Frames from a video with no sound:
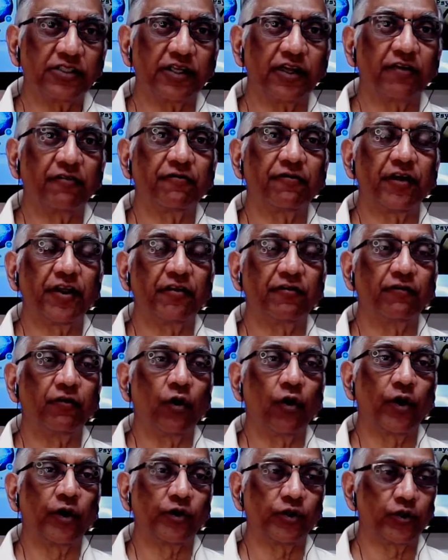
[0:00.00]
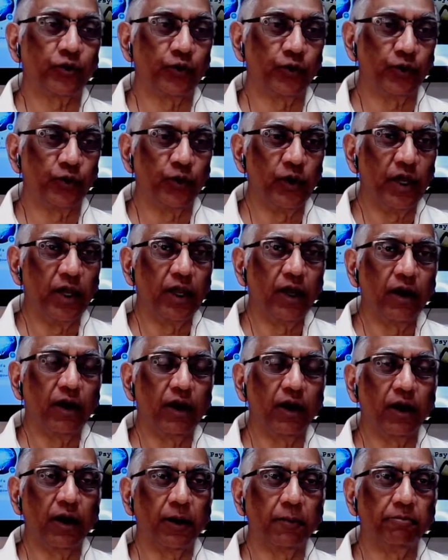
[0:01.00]
They're afraid of going through
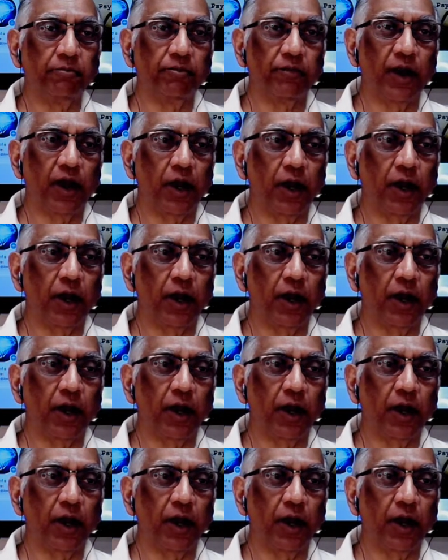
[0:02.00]
um,